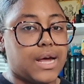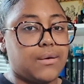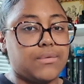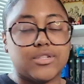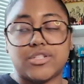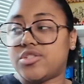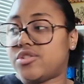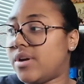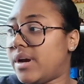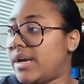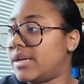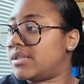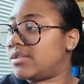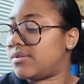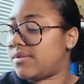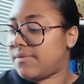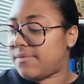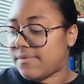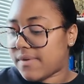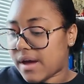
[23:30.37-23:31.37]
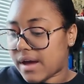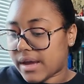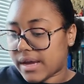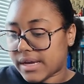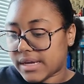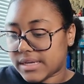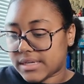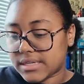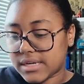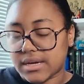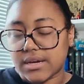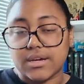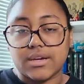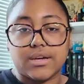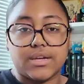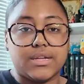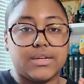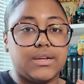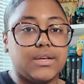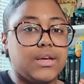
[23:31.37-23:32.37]
I was trying to find a
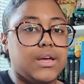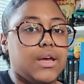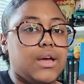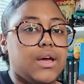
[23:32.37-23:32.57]
good